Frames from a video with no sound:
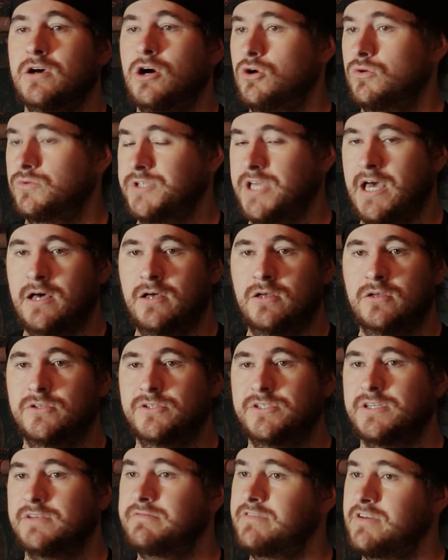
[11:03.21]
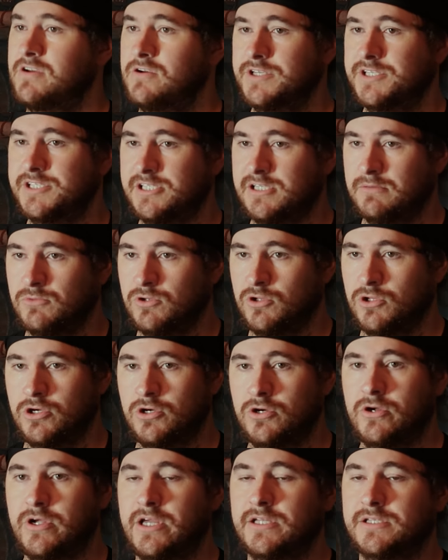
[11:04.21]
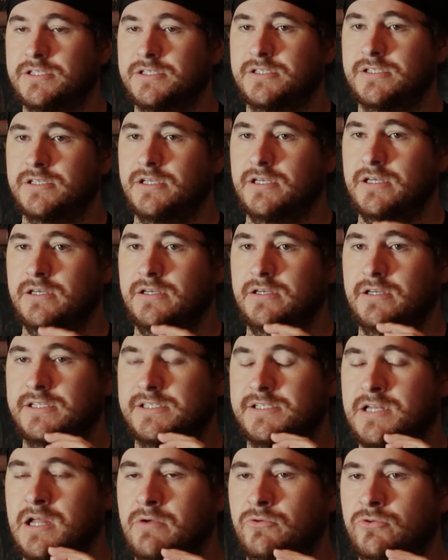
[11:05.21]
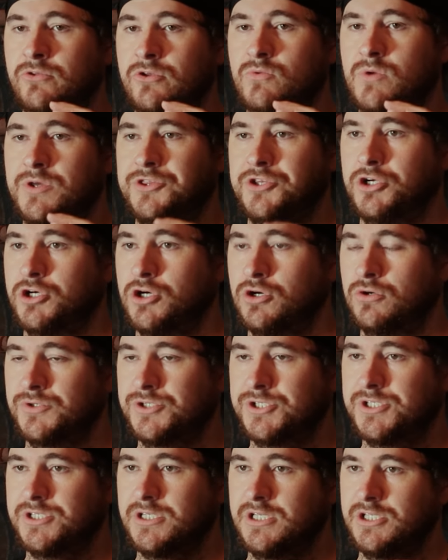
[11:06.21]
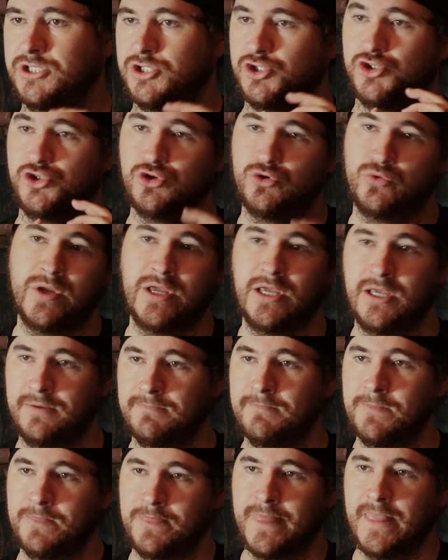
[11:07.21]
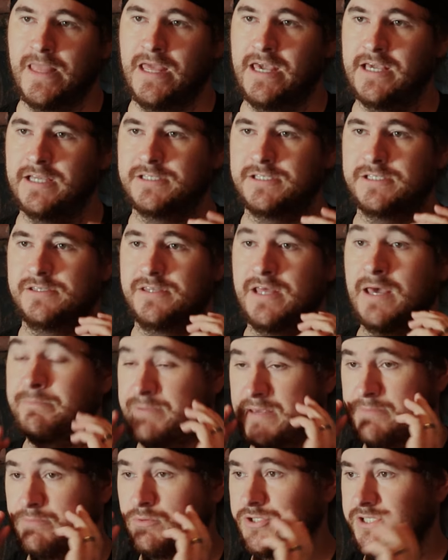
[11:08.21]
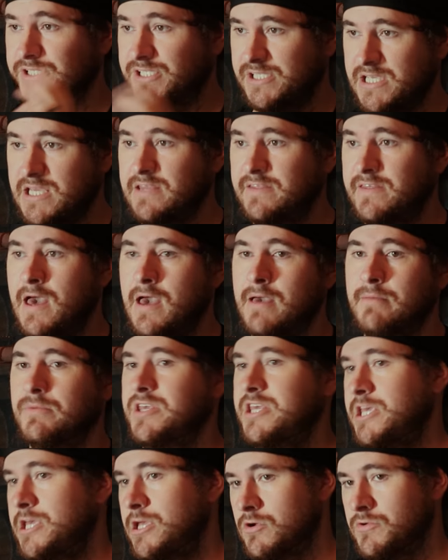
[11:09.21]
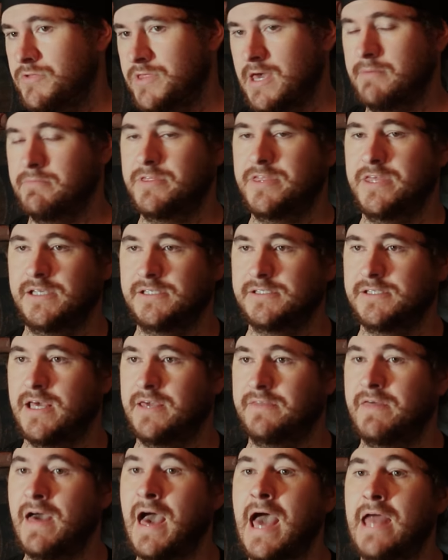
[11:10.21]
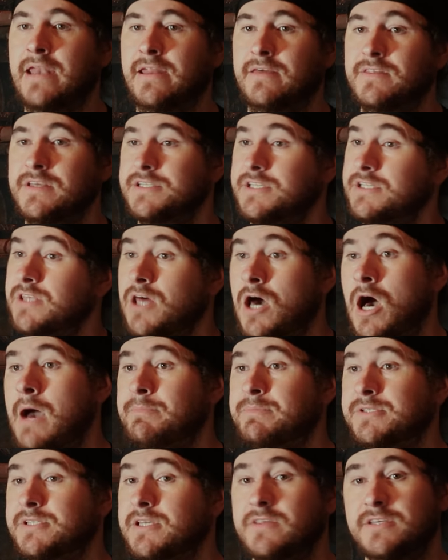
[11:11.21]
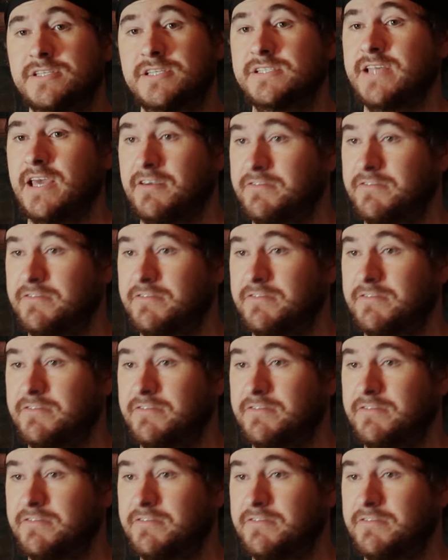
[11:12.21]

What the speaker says: hotels and very similar. It's not really what the ghost is doing. It's that people see them, hear them, things like that. And this is the opposite. This is